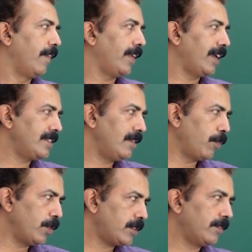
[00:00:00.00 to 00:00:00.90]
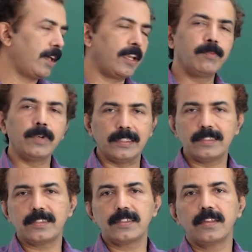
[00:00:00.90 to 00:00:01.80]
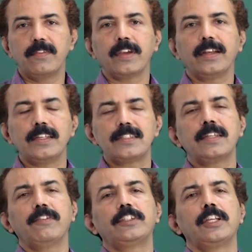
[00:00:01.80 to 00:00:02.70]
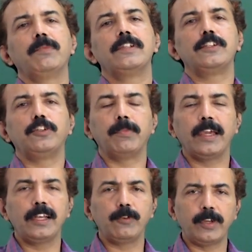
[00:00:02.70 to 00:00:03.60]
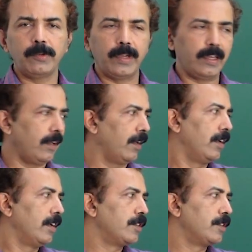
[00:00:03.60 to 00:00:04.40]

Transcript: Whereas in most of the animals, you can distinguish animals into male and female,